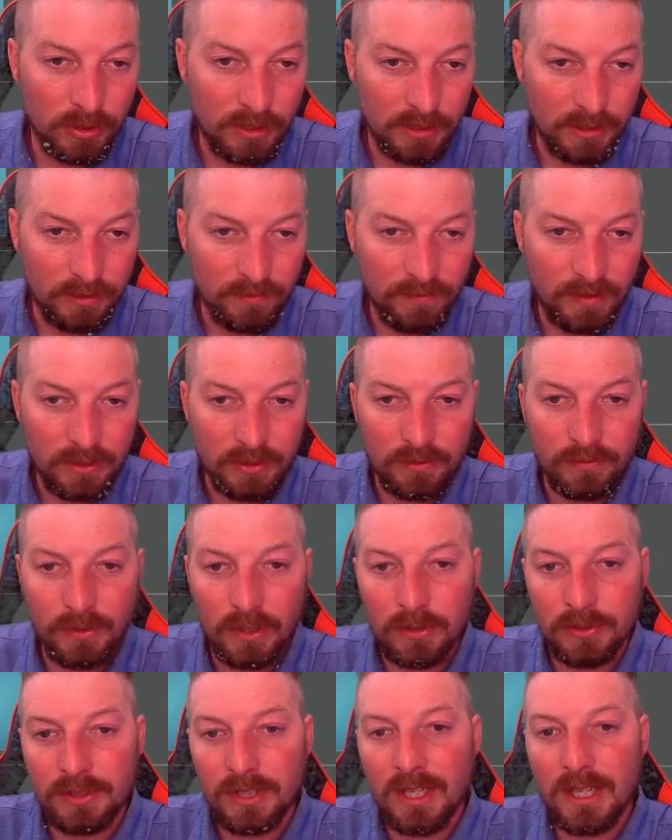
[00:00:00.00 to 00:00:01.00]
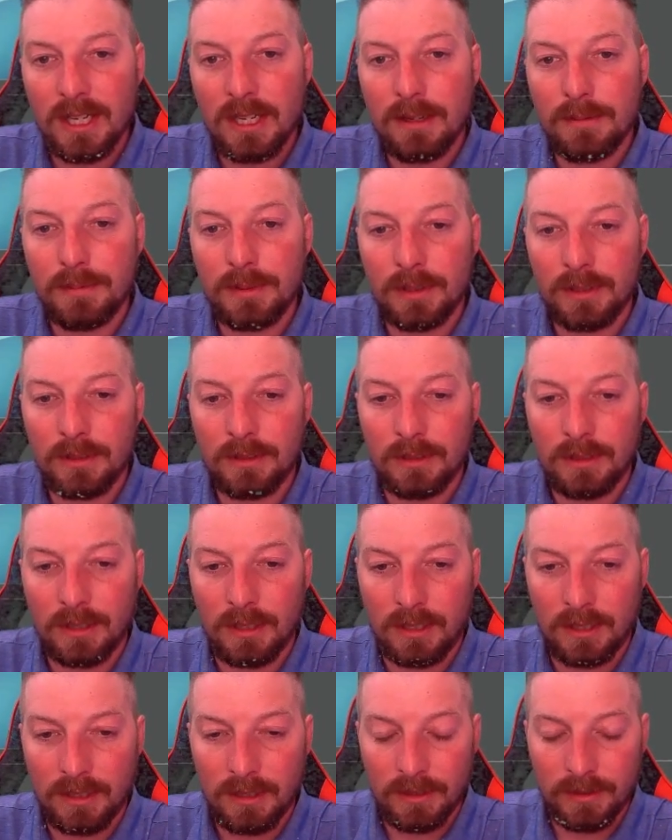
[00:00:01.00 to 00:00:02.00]
it in the Inventor Vault tab.
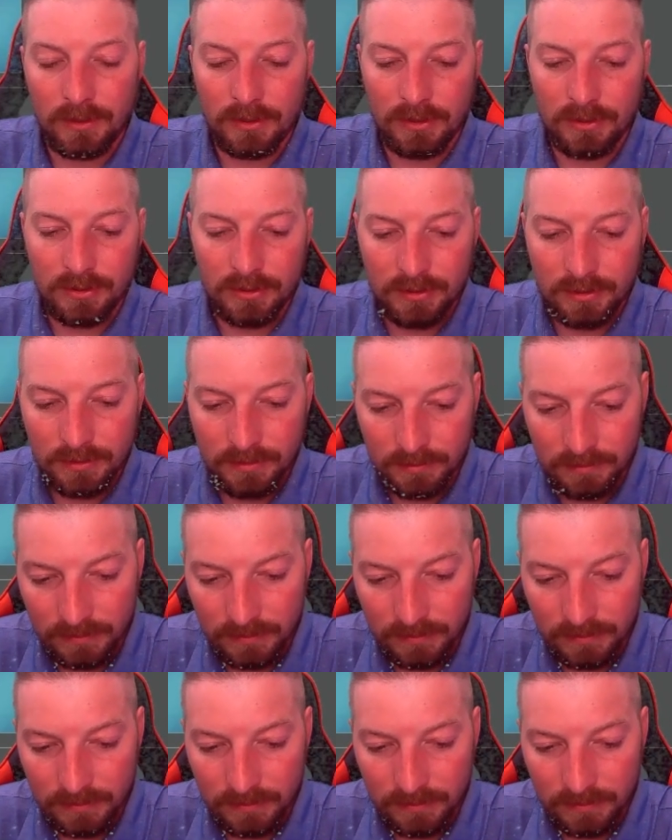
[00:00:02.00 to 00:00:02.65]
Let's